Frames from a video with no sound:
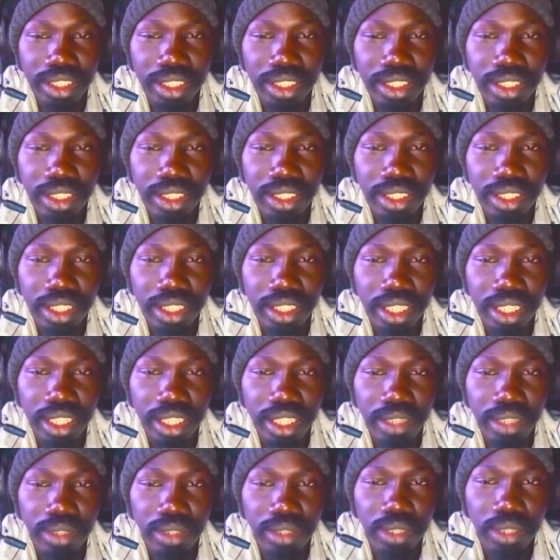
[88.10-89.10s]

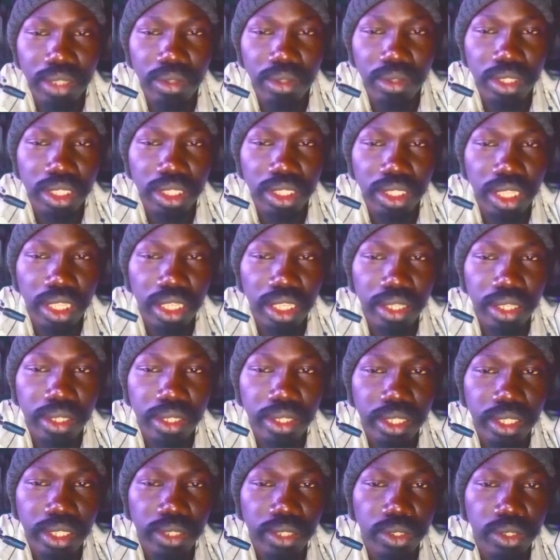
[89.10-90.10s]
When you want to say
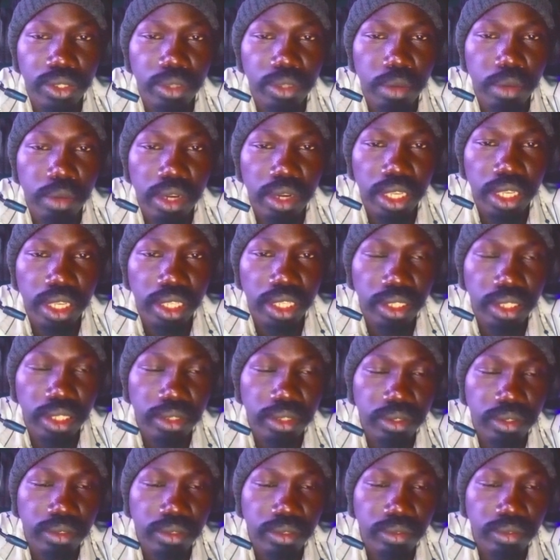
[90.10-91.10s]
good morning,
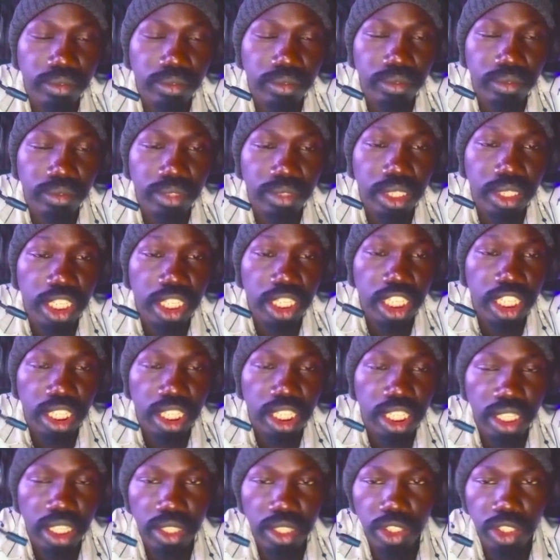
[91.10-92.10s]

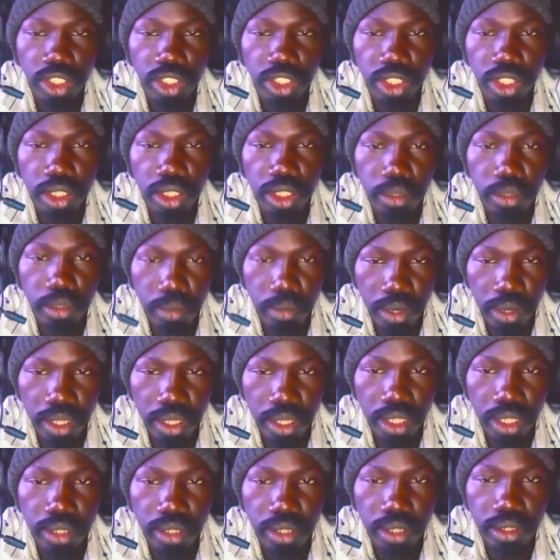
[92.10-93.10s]
good
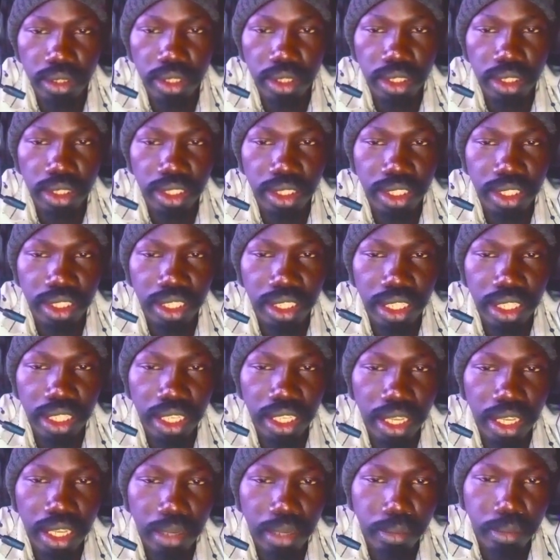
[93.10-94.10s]
morning.
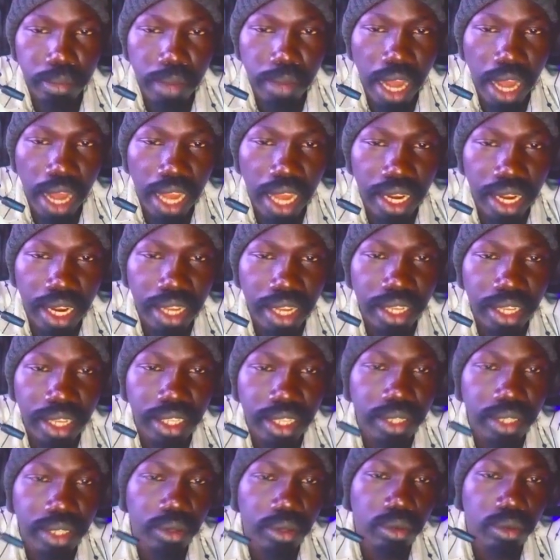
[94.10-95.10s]
Male
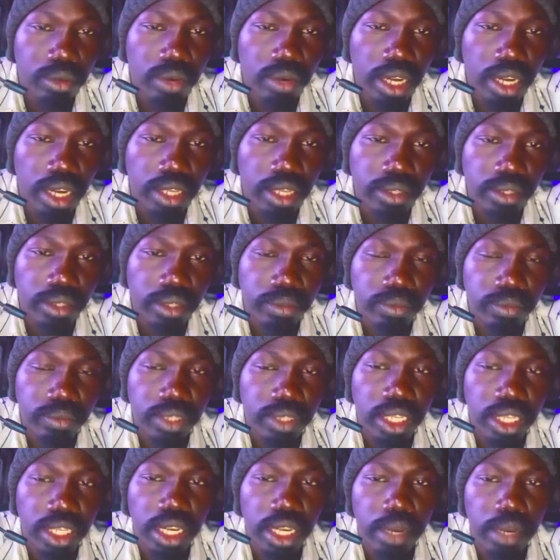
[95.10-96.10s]
karunwa.
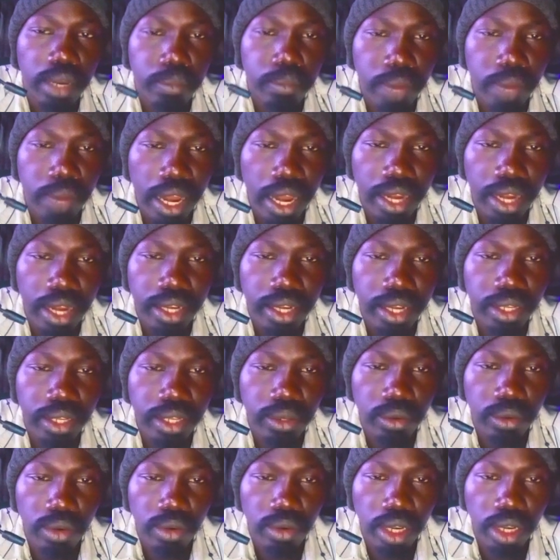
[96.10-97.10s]
Male
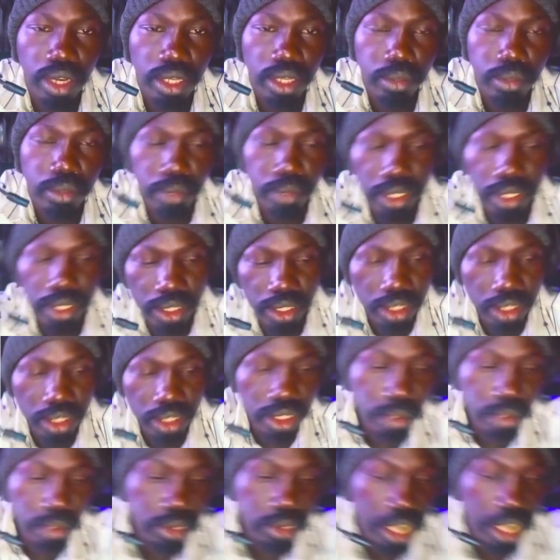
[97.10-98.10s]
karunwa. But
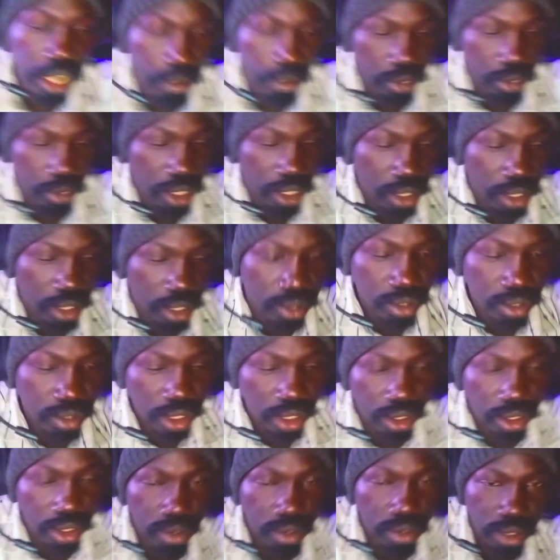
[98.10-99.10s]
sometimes they don't
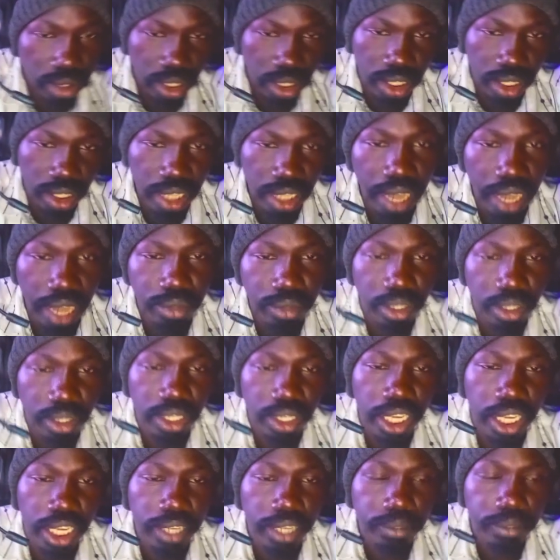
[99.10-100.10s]
use it that way,
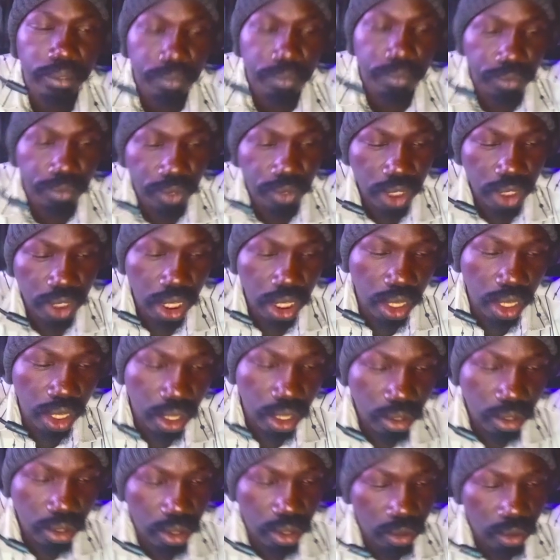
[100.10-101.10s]
okay?
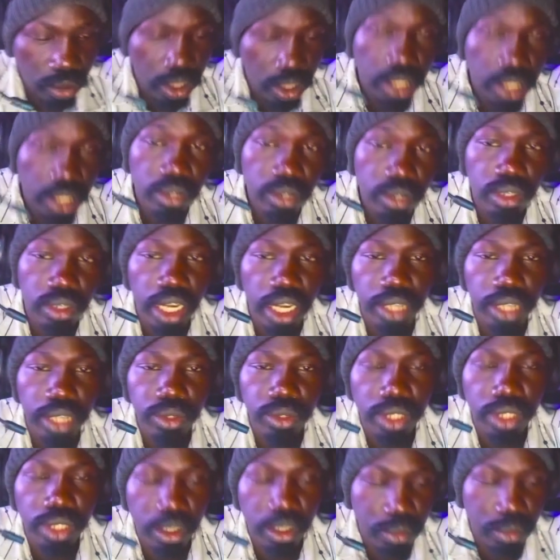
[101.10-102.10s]
Use
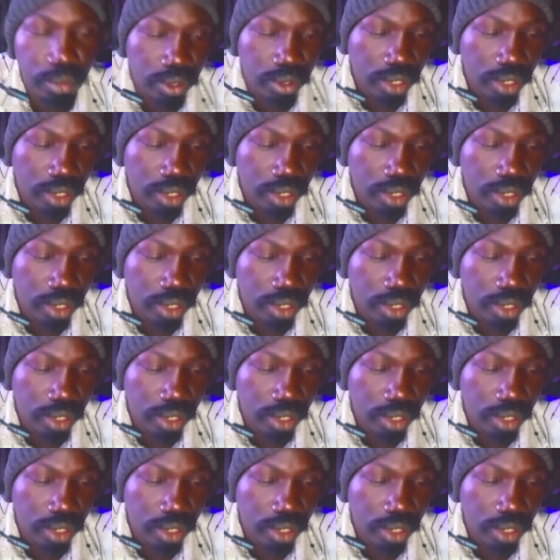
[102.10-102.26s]
no more.